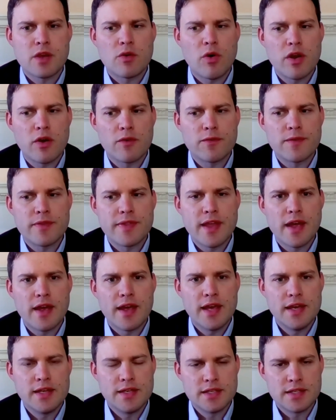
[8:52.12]
quite often
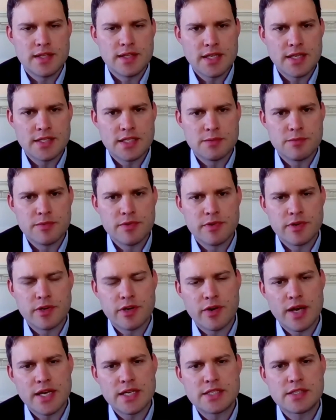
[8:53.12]
they're inundated with
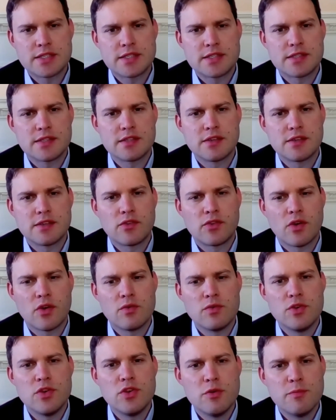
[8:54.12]
requests. So
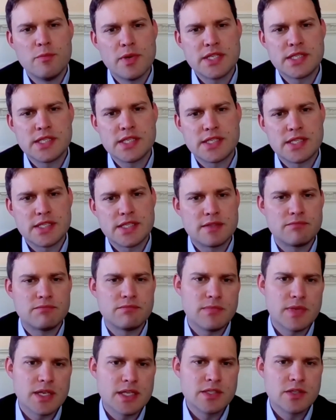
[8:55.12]
new business
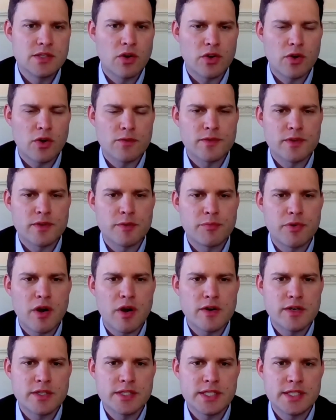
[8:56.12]
is not often a
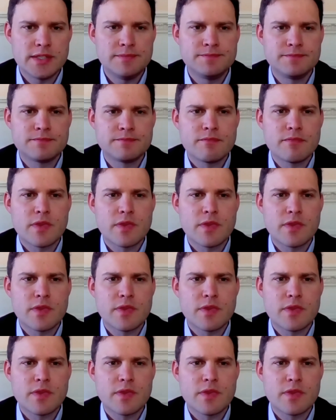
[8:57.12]
priority.